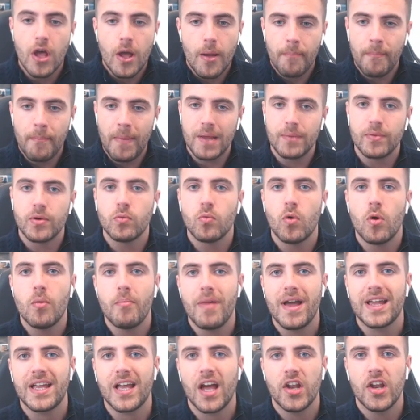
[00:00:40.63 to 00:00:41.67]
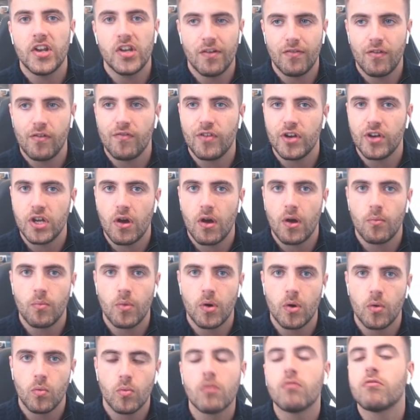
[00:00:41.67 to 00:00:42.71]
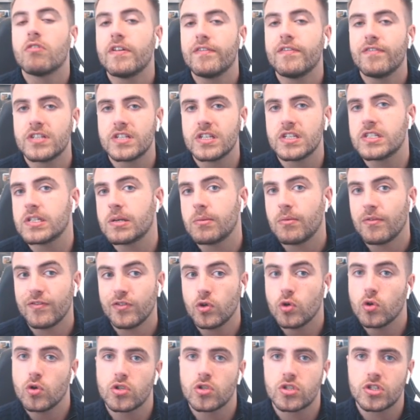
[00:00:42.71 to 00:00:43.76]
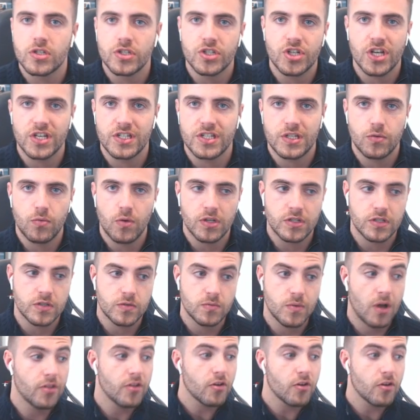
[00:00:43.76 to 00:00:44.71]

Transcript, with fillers: maybe we'll make another video and we'll, we'll revisit some of your suggested ones as well.